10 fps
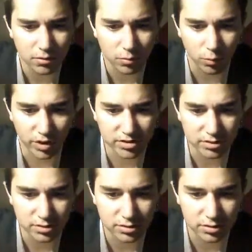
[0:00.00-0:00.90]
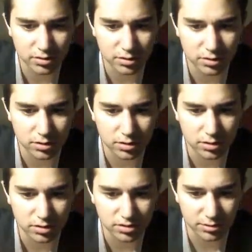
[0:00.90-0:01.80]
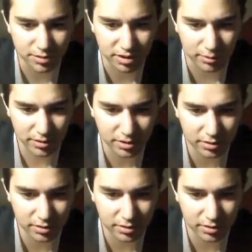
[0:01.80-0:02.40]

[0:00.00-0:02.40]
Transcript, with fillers: What? Is something coming?